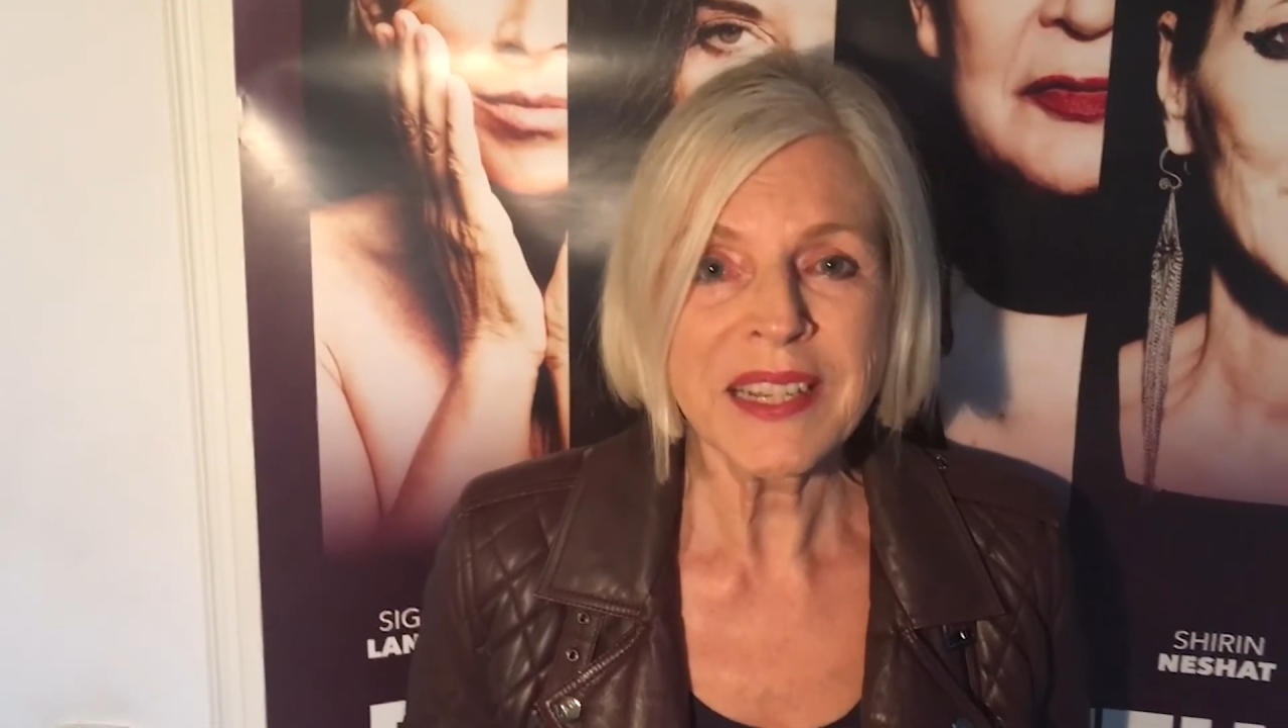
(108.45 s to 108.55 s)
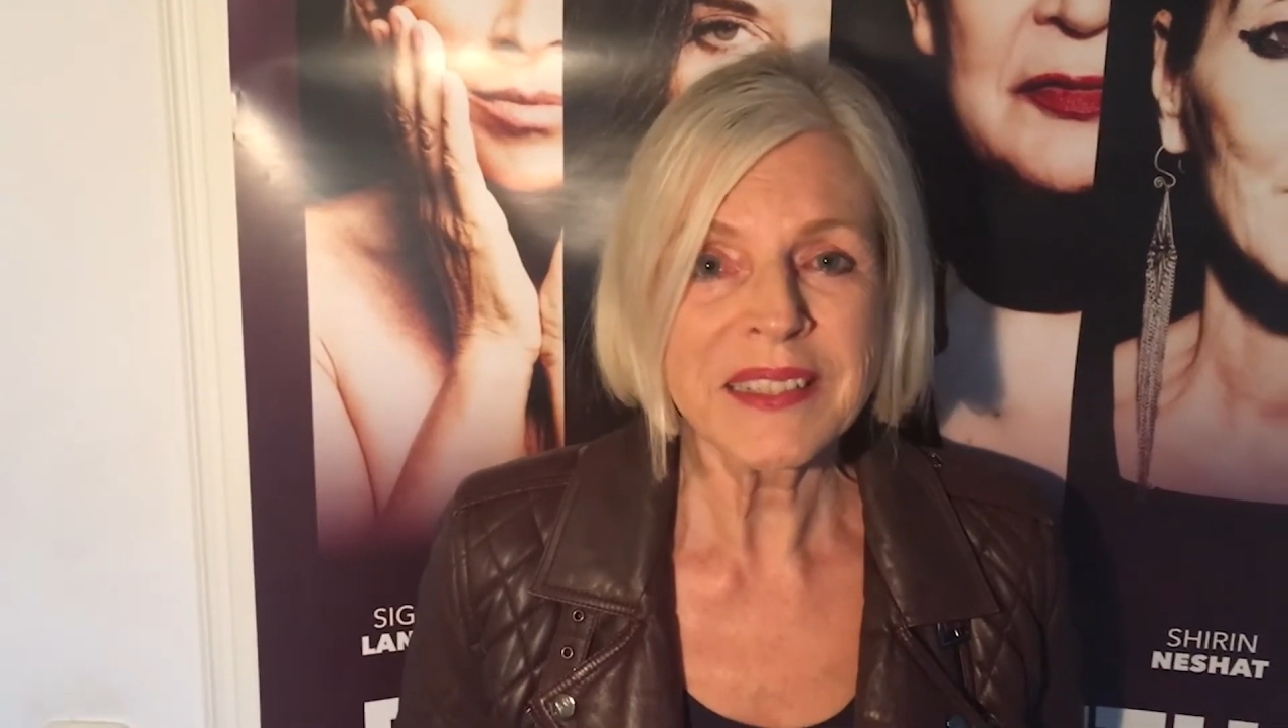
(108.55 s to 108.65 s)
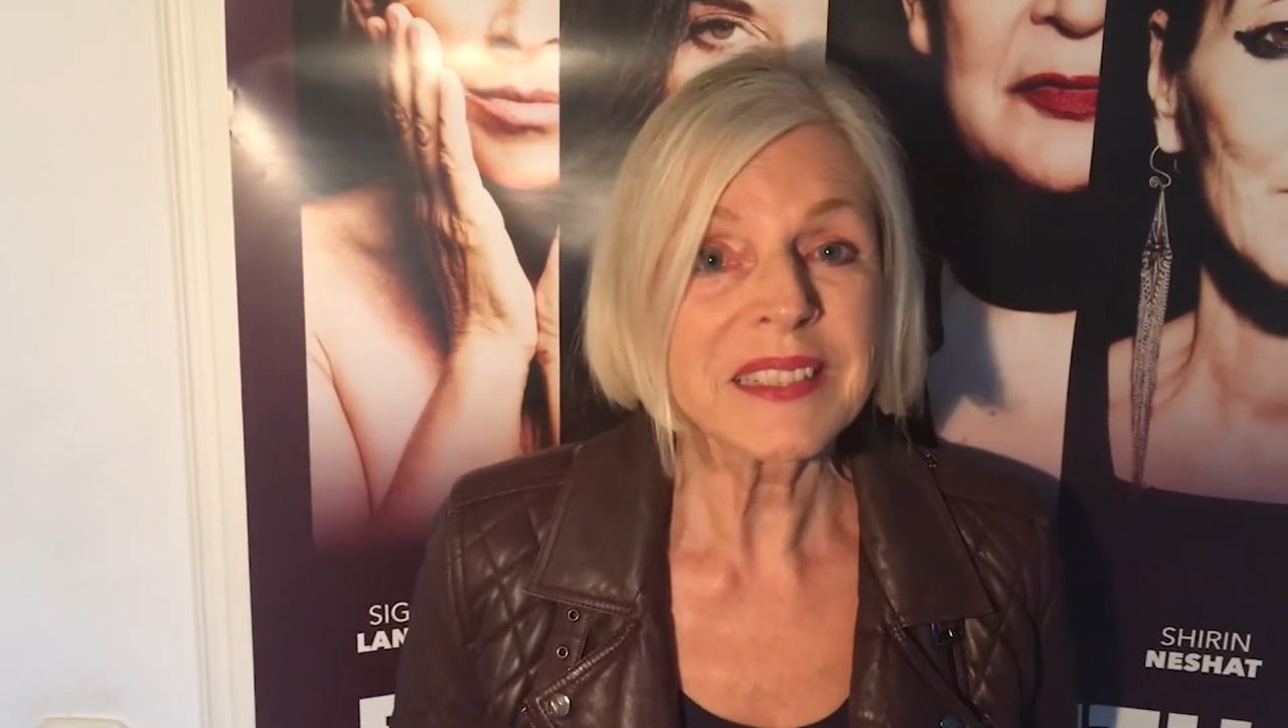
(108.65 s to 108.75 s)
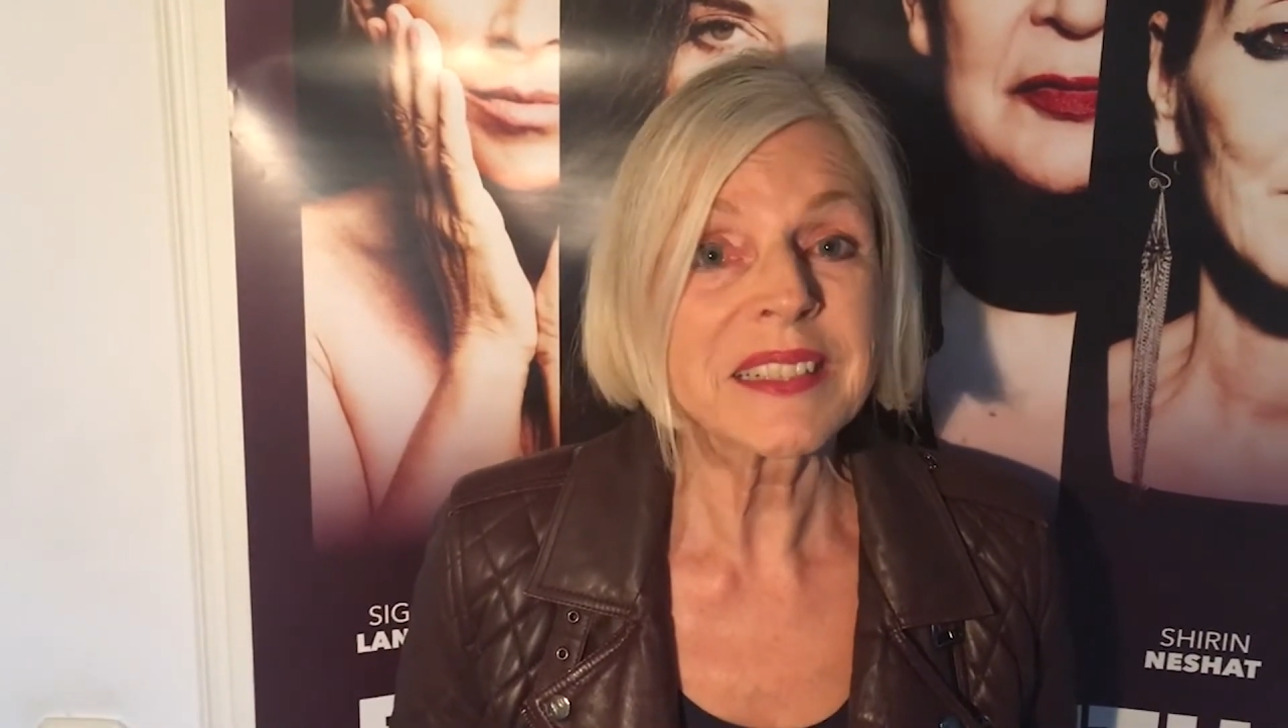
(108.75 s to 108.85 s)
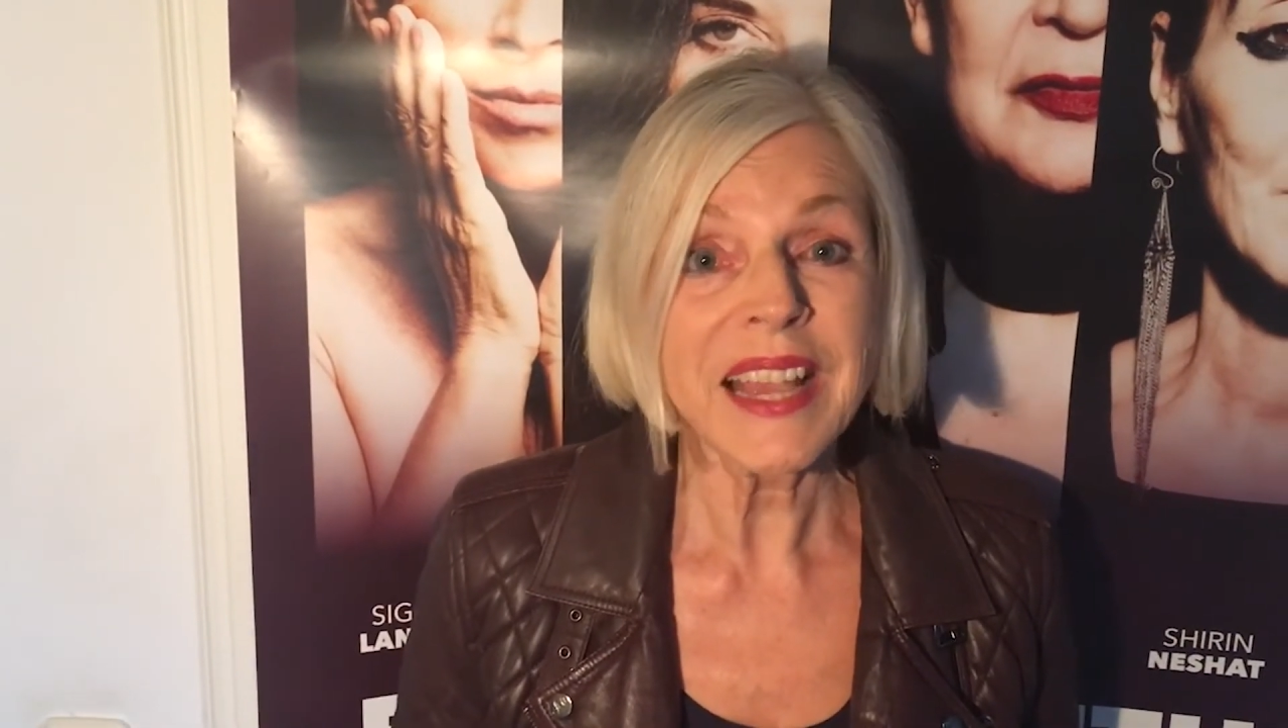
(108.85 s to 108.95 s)
at
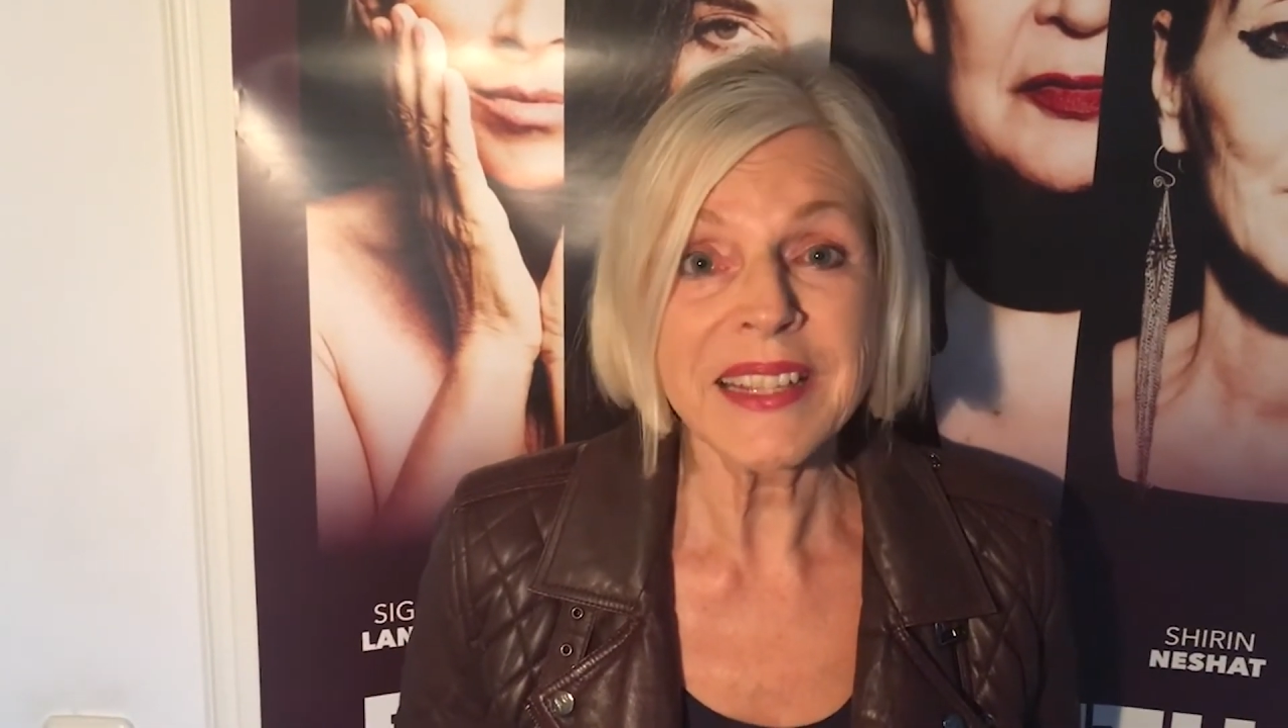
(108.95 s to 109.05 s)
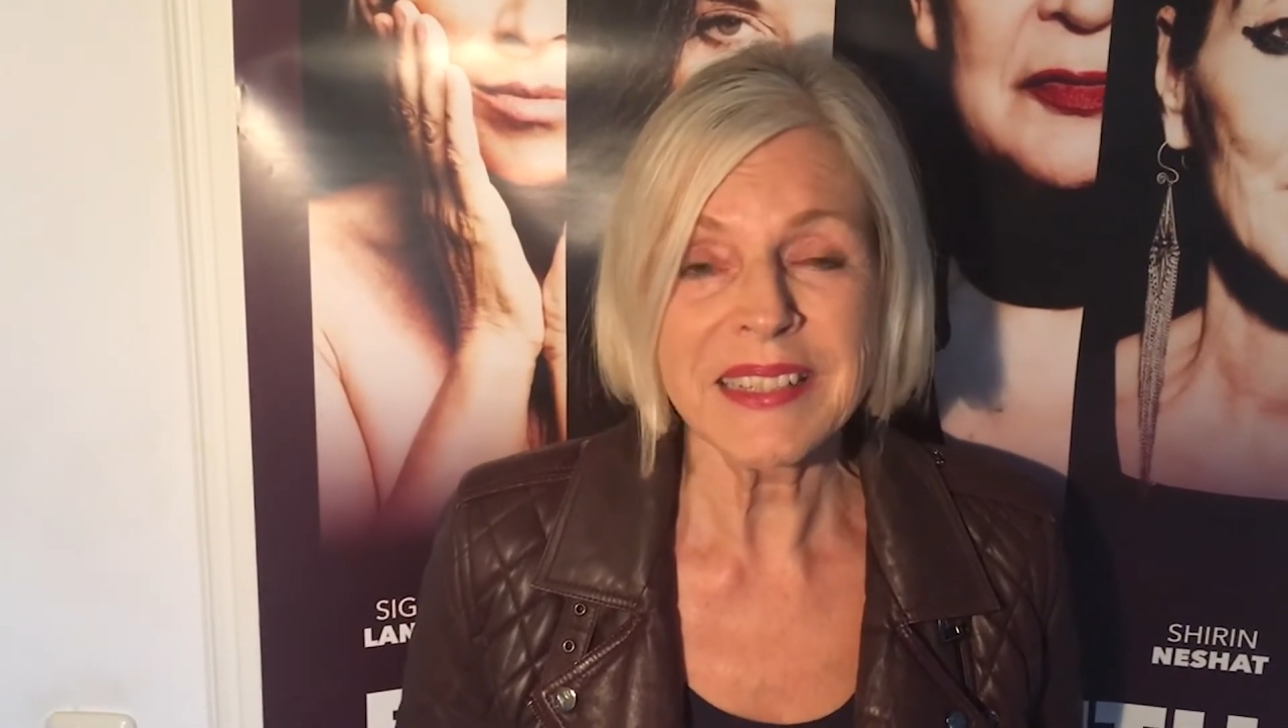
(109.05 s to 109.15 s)
the Dead